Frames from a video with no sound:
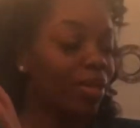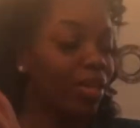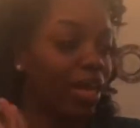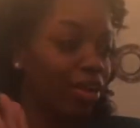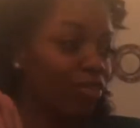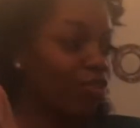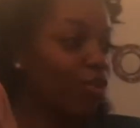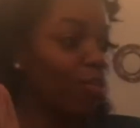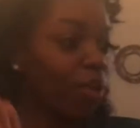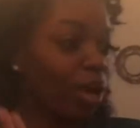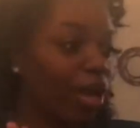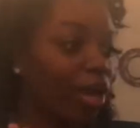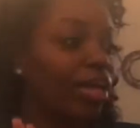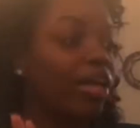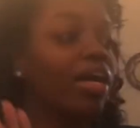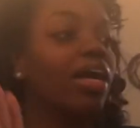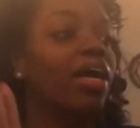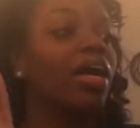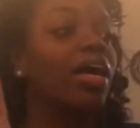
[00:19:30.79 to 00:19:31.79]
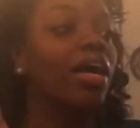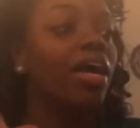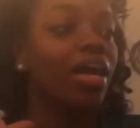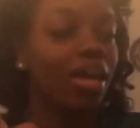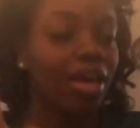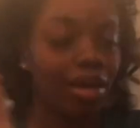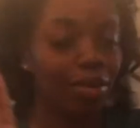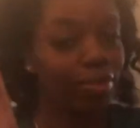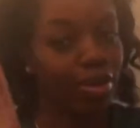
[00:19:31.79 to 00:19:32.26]
late for work,
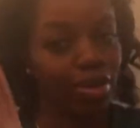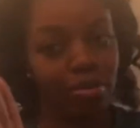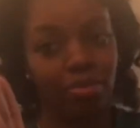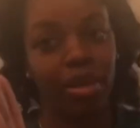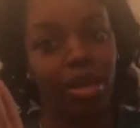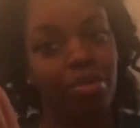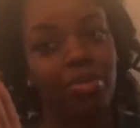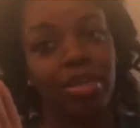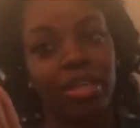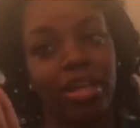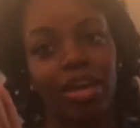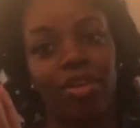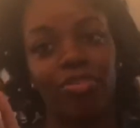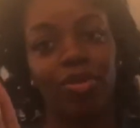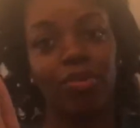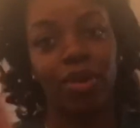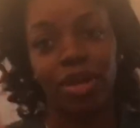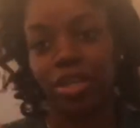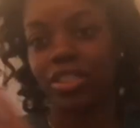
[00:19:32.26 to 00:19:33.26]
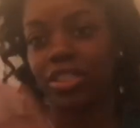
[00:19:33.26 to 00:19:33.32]
it will make me late for work.